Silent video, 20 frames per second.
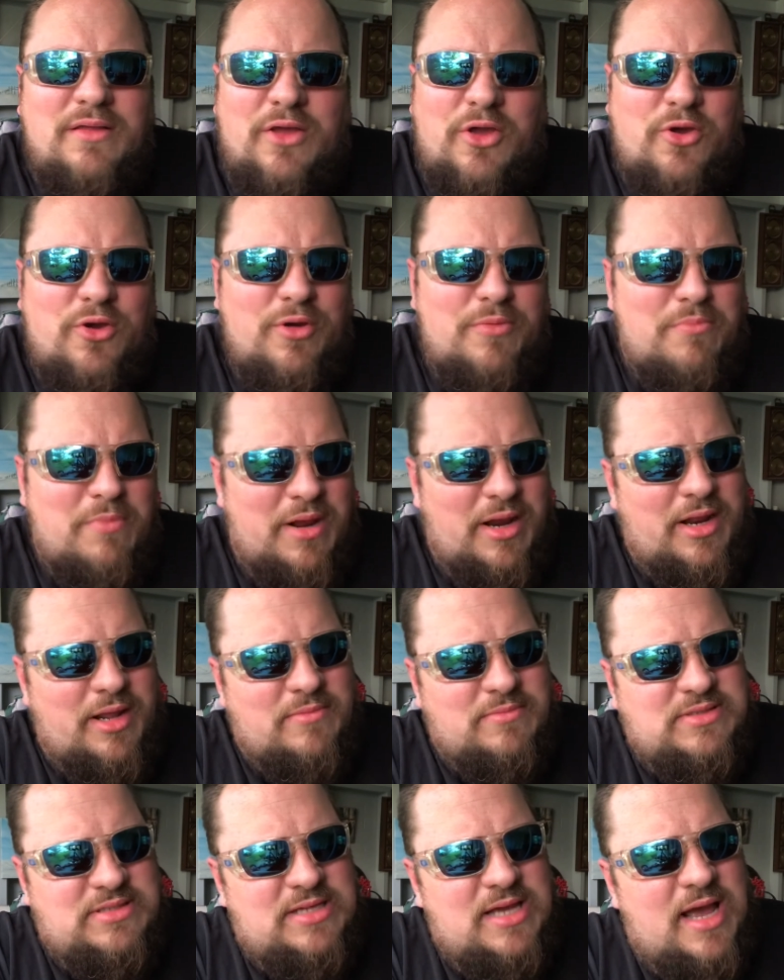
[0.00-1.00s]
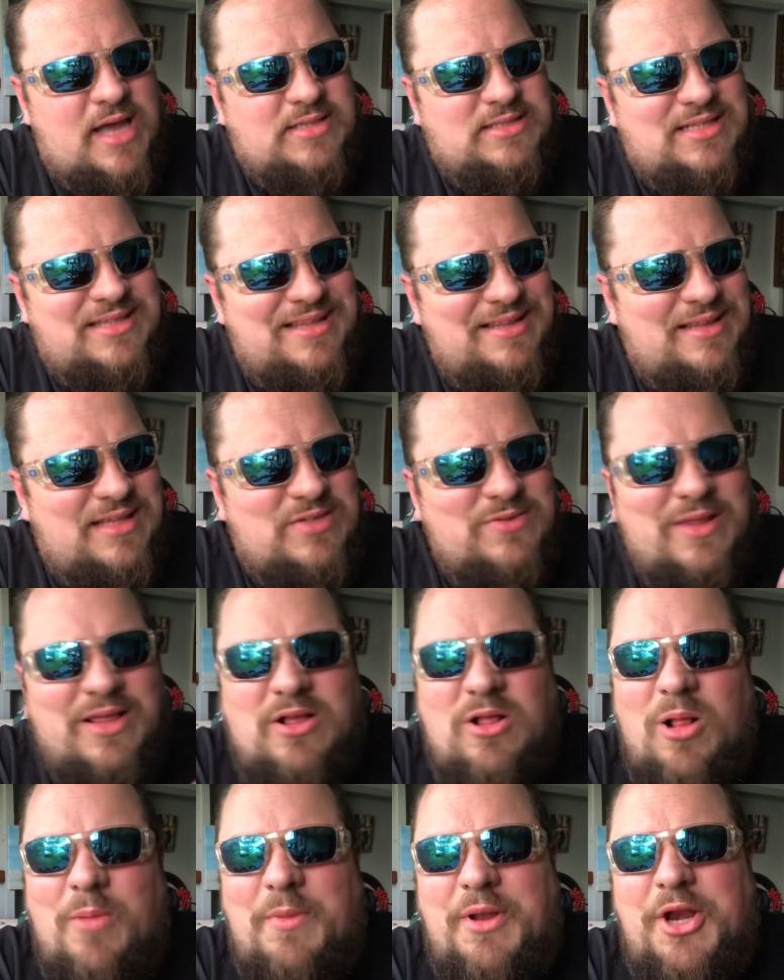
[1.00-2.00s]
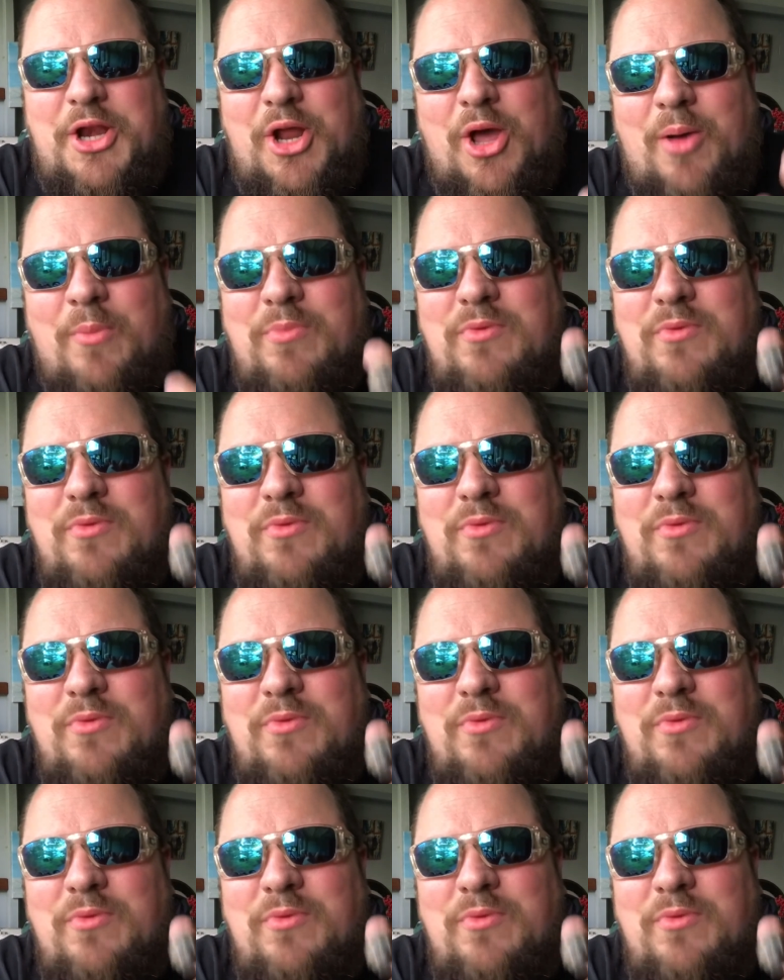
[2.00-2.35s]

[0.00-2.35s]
Good medium size. I think that's why they call them a nub,